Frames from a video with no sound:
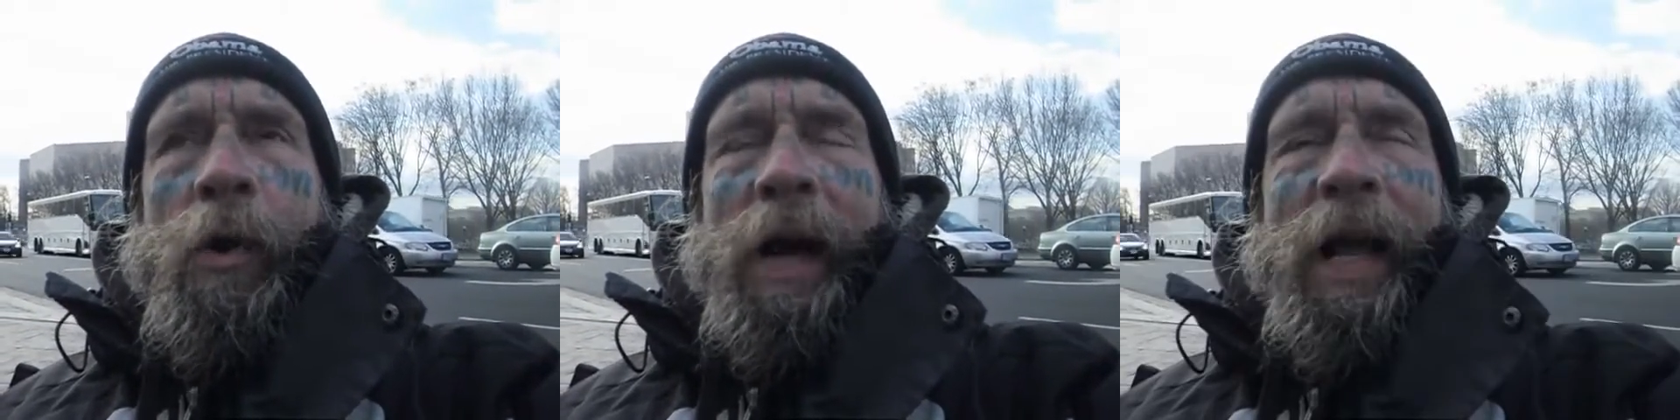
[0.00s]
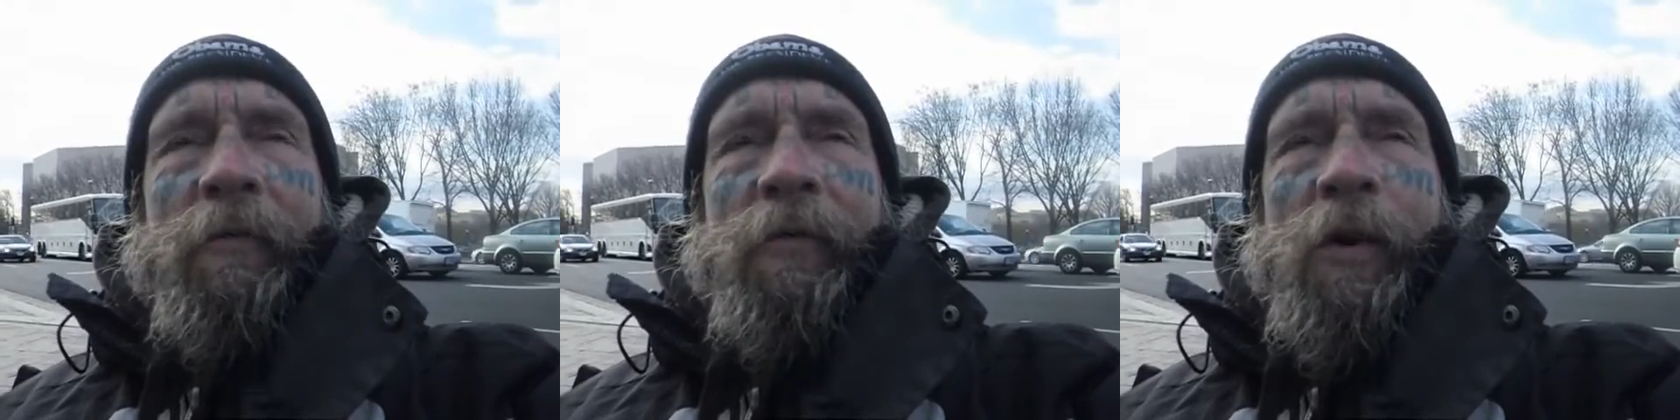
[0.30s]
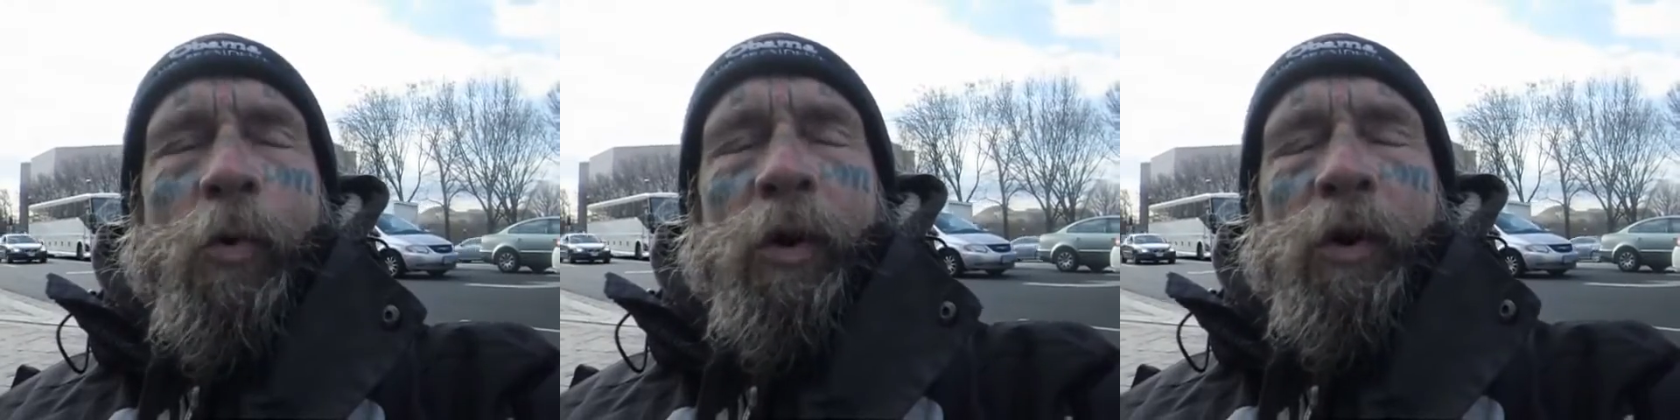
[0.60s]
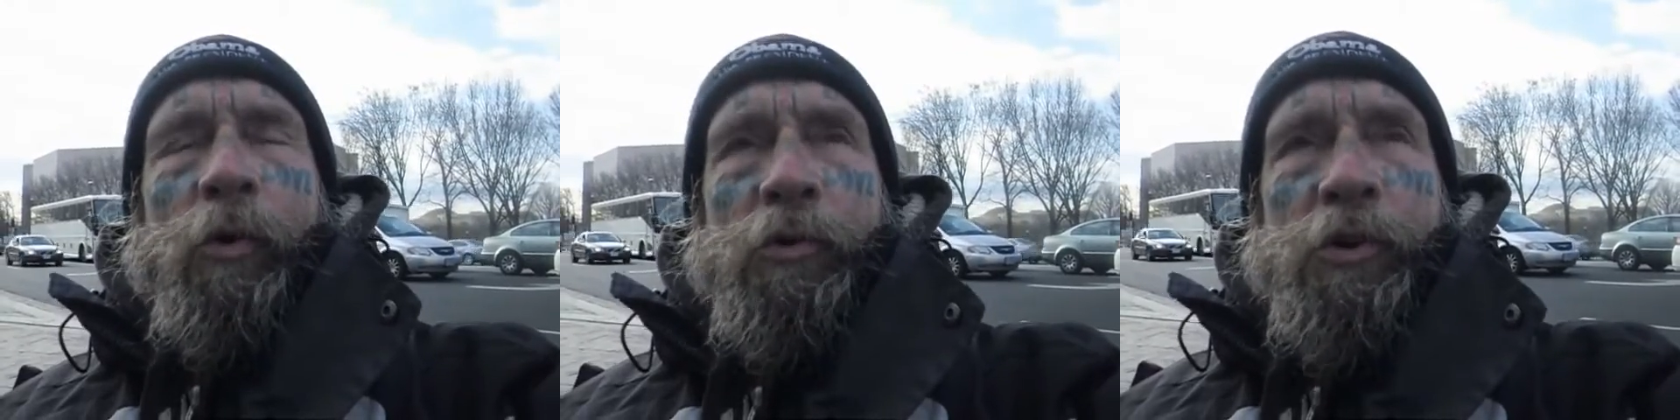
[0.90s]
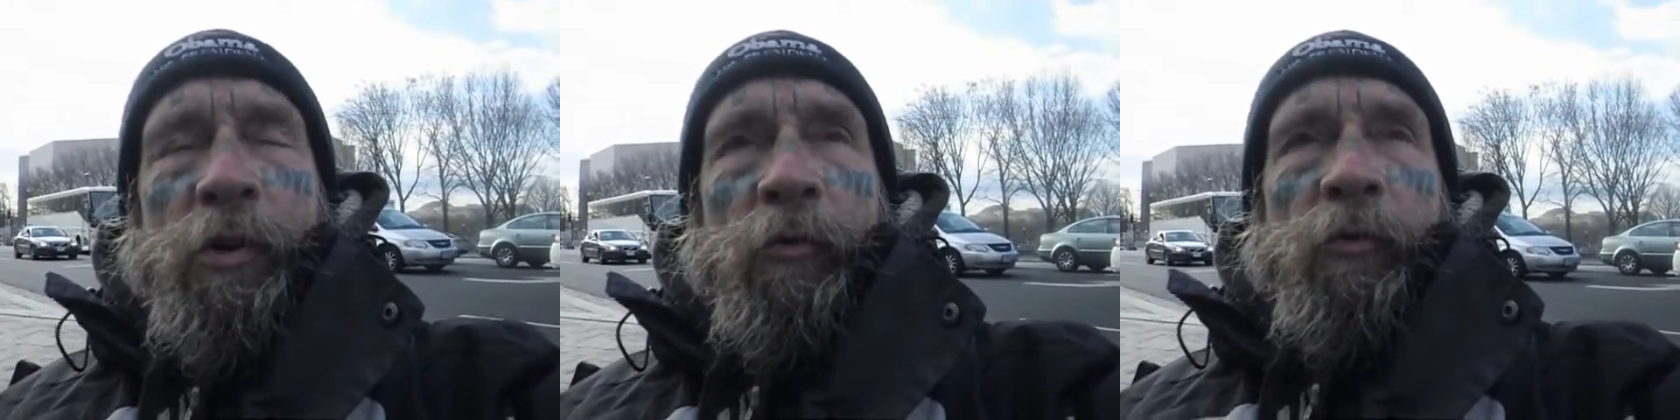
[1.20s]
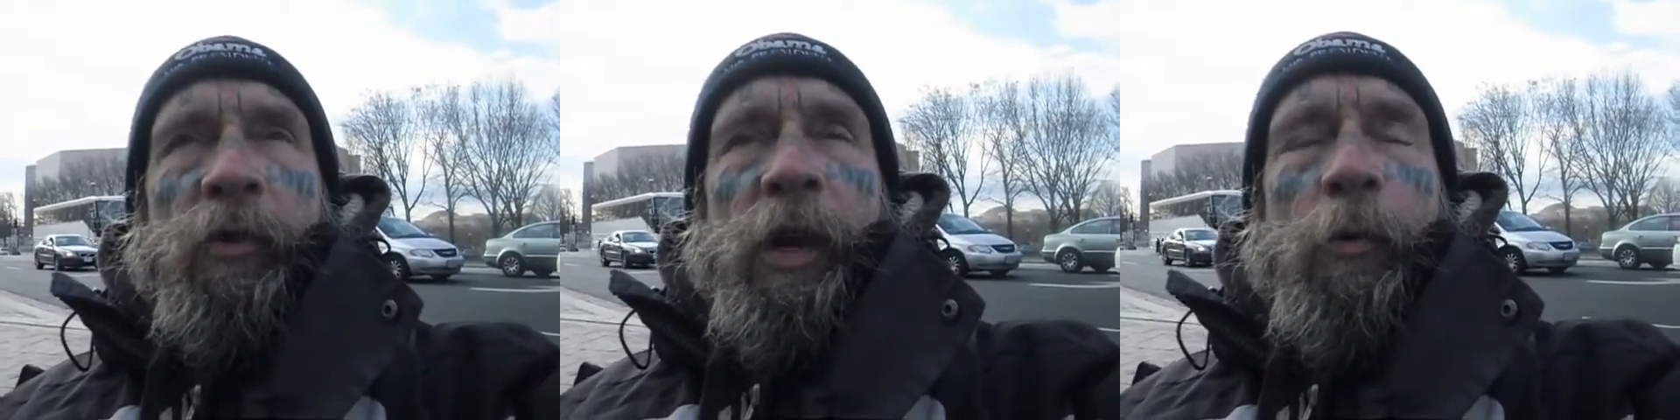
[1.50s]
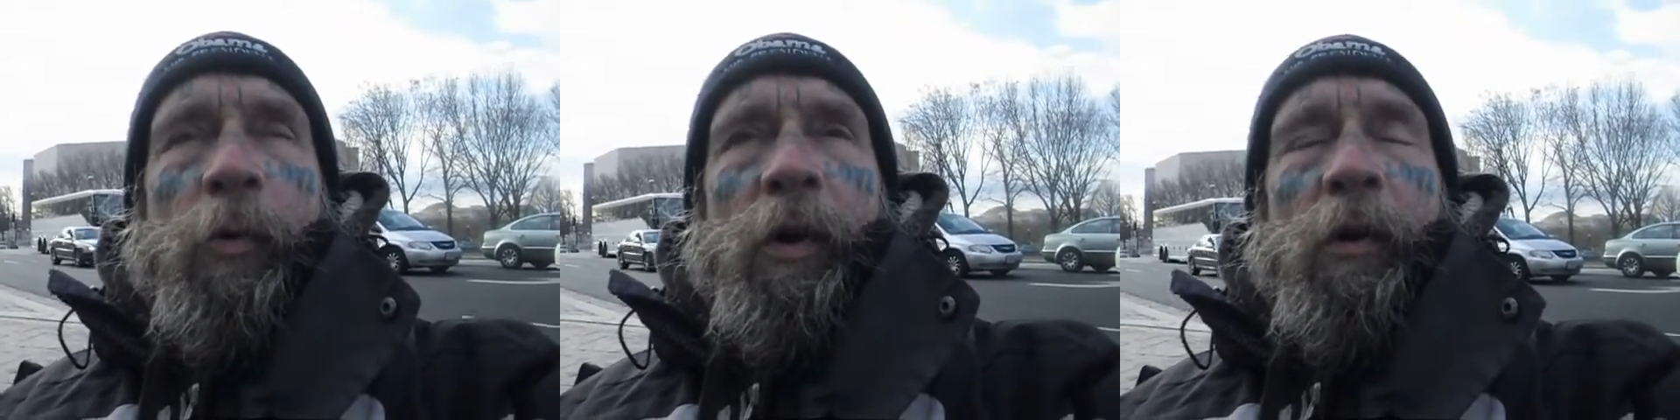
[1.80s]
I have no illusion that
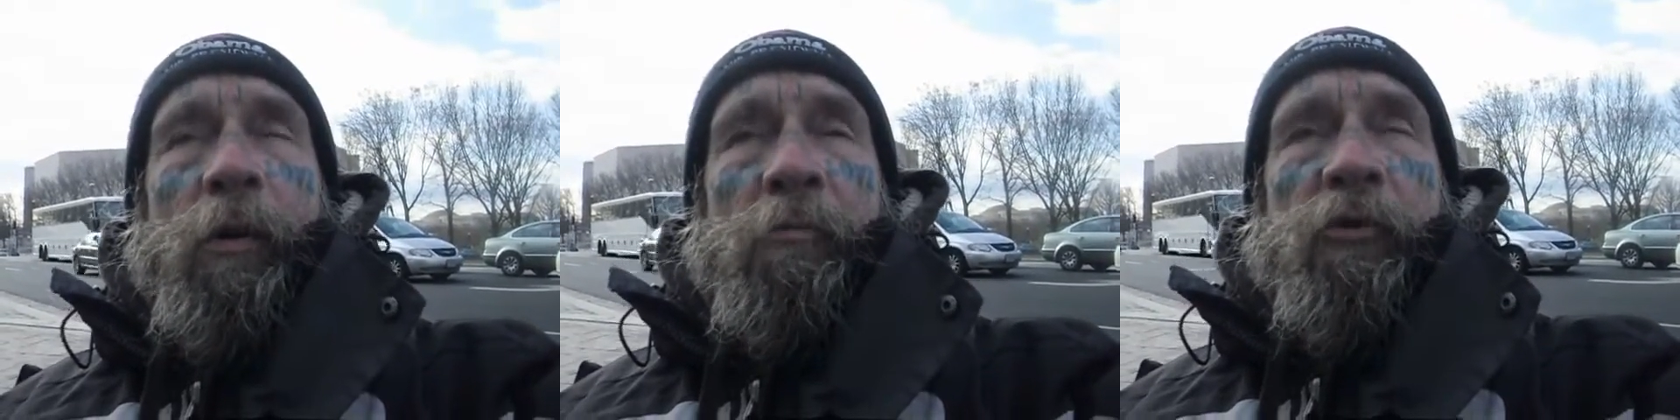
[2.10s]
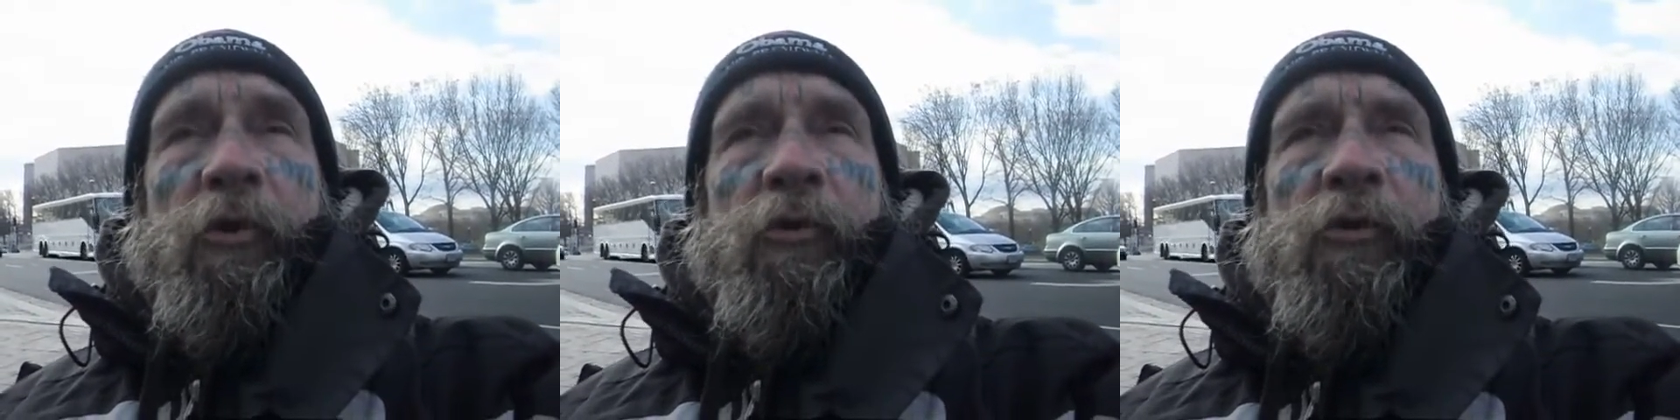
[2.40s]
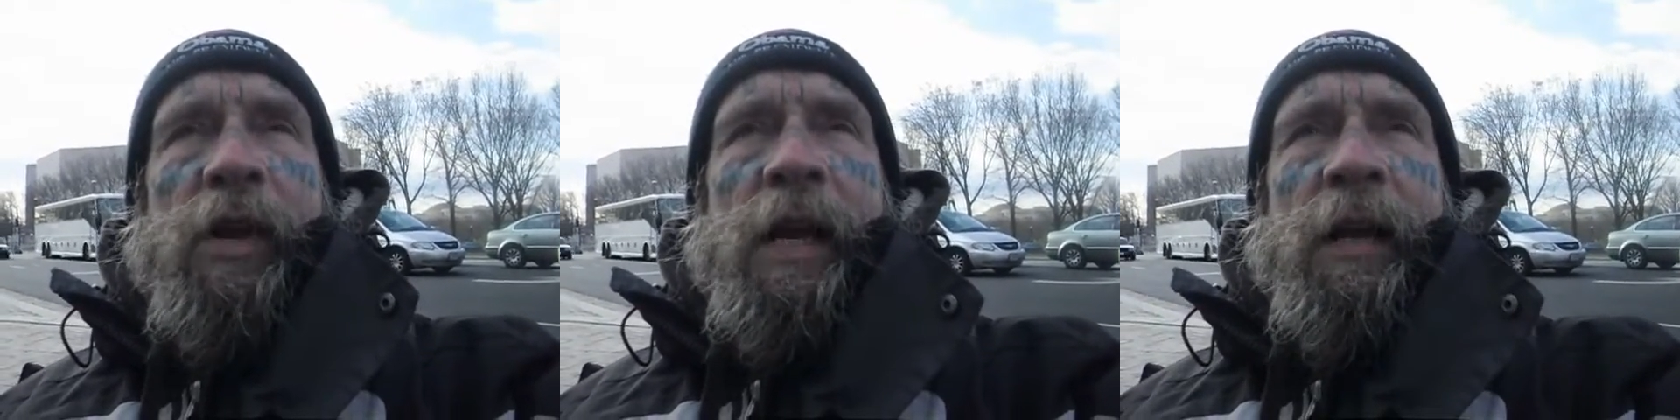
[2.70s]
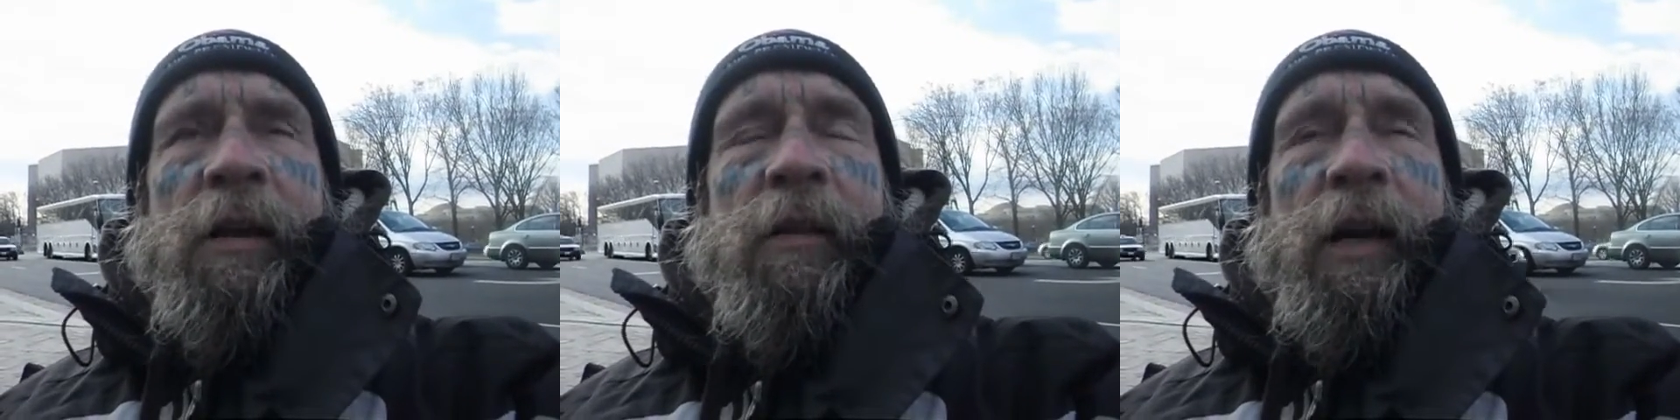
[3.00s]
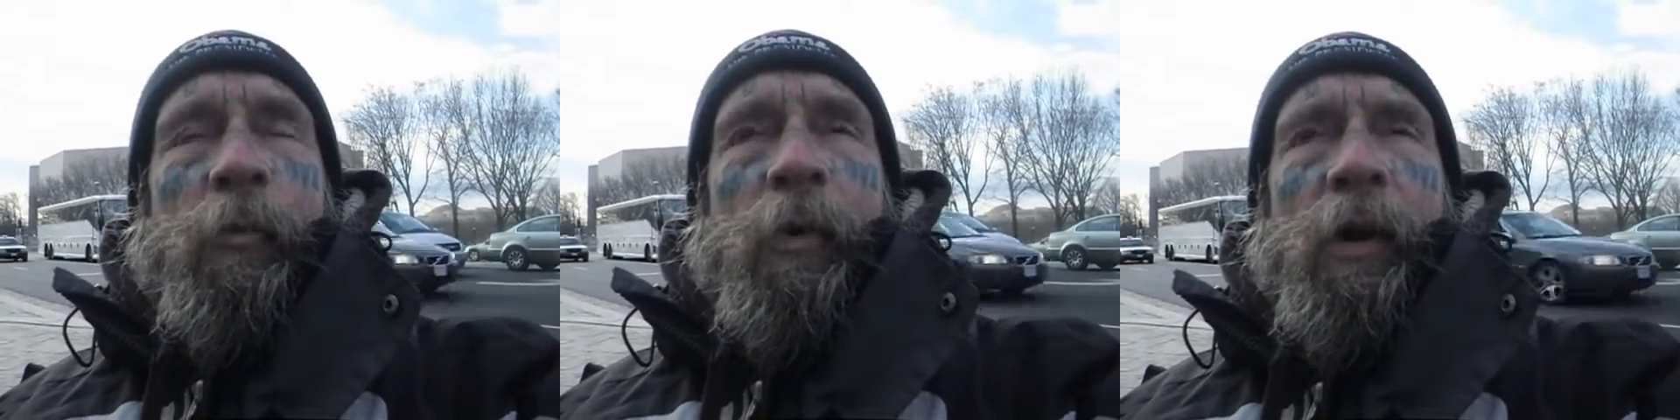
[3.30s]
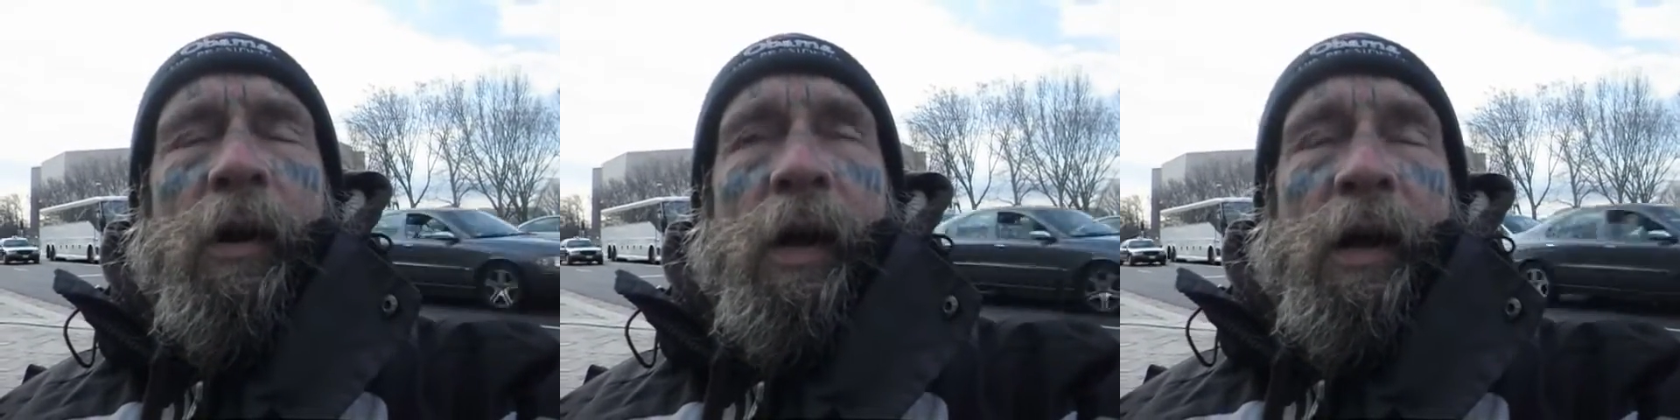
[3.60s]
it will succeed, that it will